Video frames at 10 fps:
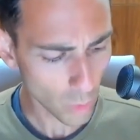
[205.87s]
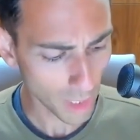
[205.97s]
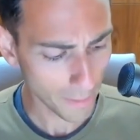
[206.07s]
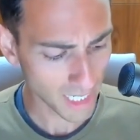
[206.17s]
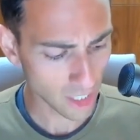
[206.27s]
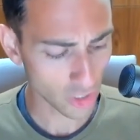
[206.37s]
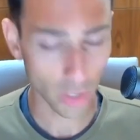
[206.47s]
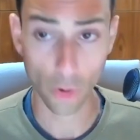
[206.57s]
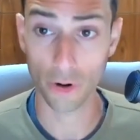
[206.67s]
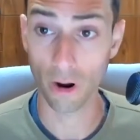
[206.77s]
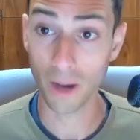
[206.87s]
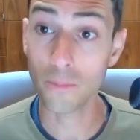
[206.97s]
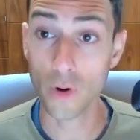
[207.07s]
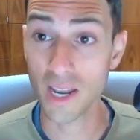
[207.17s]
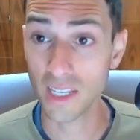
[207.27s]
We could potentially order
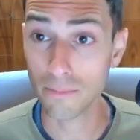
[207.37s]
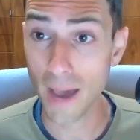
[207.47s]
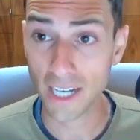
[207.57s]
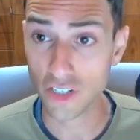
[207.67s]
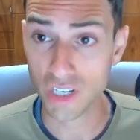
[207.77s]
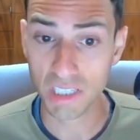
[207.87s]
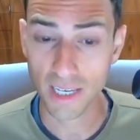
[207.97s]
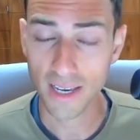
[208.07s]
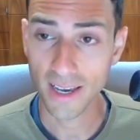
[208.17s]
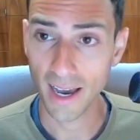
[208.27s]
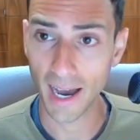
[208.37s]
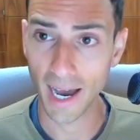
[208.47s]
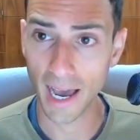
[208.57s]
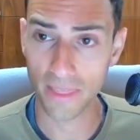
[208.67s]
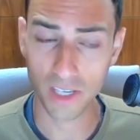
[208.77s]
unbranded patches.
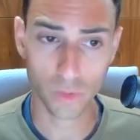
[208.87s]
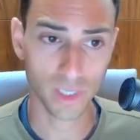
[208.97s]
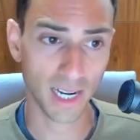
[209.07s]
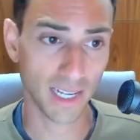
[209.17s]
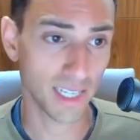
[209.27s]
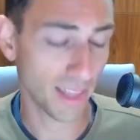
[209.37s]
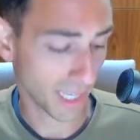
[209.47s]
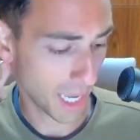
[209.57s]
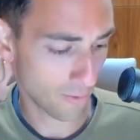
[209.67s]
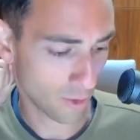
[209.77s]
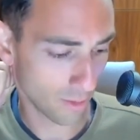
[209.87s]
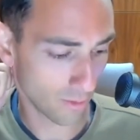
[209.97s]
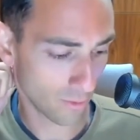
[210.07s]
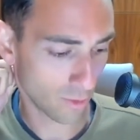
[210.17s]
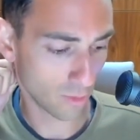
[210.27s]
This was an idea that came
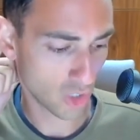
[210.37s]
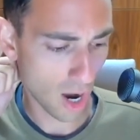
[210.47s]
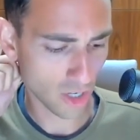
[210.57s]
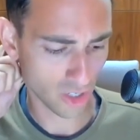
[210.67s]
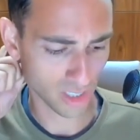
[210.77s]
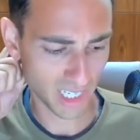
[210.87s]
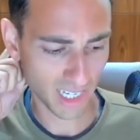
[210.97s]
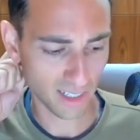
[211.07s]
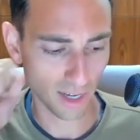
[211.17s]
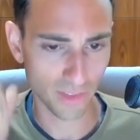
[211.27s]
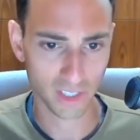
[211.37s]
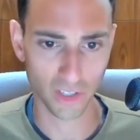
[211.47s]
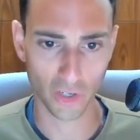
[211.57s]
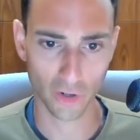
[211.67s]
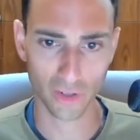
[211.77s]
from Josh, because he had done this
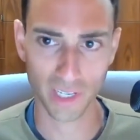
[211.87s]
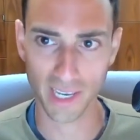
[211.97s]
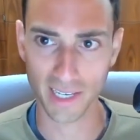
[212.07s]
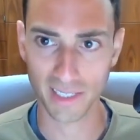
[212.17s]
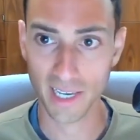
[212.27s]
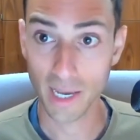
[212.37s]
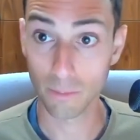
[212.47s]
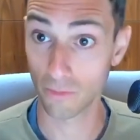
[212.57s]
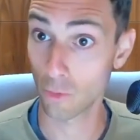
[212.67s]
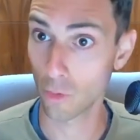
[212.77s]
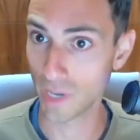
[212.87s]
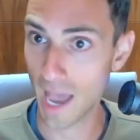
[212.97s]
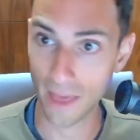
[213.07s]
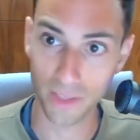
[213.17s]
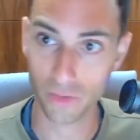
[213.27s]
in the early days before we
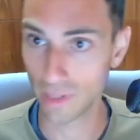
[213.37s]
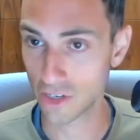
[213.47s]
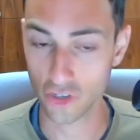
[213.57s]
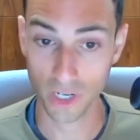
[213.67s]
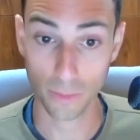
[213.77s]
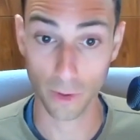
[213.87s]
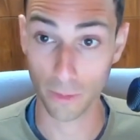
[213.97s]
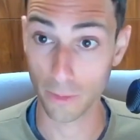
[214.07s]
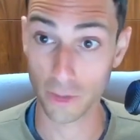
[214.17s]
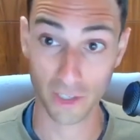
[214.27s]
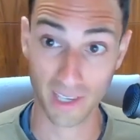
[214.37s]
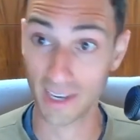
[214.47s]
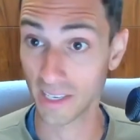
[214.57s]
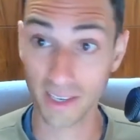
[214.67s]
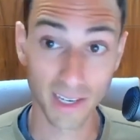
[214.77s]
had this relationship where we were just
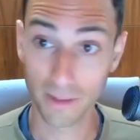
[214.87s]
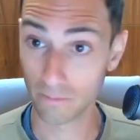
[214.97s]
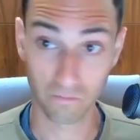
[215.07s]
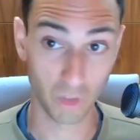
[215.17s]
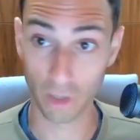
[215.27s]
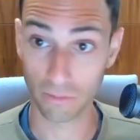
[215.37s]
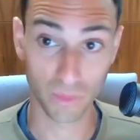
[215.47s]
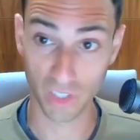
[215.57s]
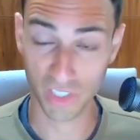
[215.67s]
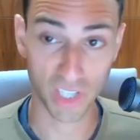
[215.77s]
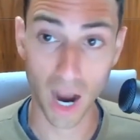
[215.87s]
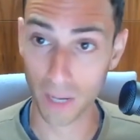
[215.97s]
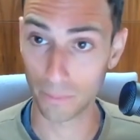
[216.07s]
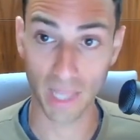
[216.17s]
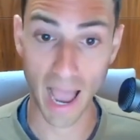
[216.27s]
getting, the
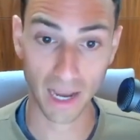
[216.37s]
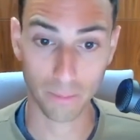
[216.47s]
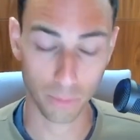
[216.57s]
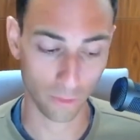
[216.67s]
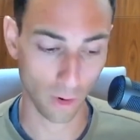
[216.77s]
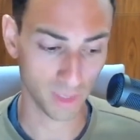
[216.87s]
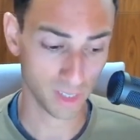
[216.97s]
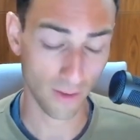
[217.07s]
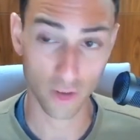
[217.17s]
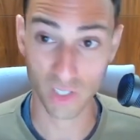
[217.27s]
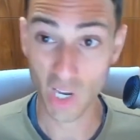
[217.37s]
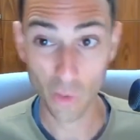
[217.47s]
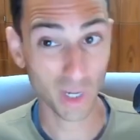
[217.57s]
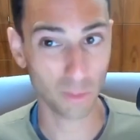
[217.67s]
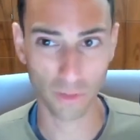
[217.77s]
stock black performance covers.
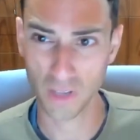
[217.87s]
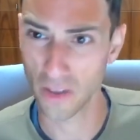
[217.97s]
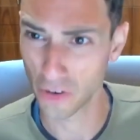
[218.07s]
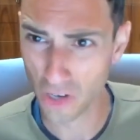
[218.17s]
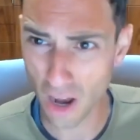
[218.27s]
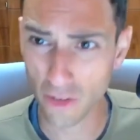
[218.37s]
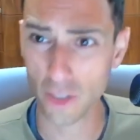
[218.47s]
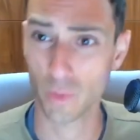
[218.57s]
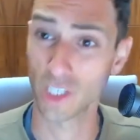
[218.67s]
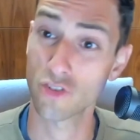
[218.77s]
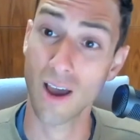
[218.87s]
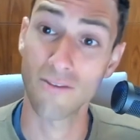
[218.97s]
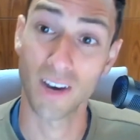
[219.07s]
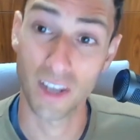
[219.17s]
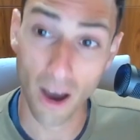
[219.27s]
We could move to other colors. We can try
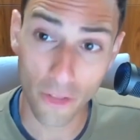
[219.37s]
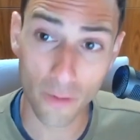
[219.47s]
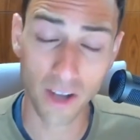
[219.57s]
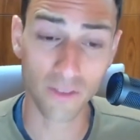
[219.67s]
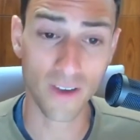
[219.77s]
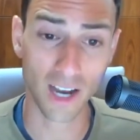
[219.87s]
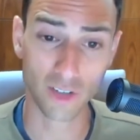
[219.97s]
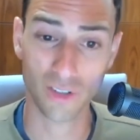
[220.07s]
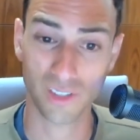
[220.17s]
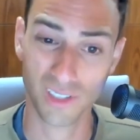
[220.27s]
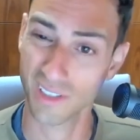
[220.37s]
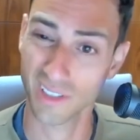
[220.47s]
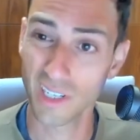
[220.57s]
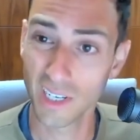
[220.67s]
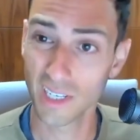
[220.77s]
and find other manufacturers. This
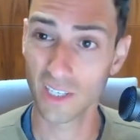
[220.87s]
isn't,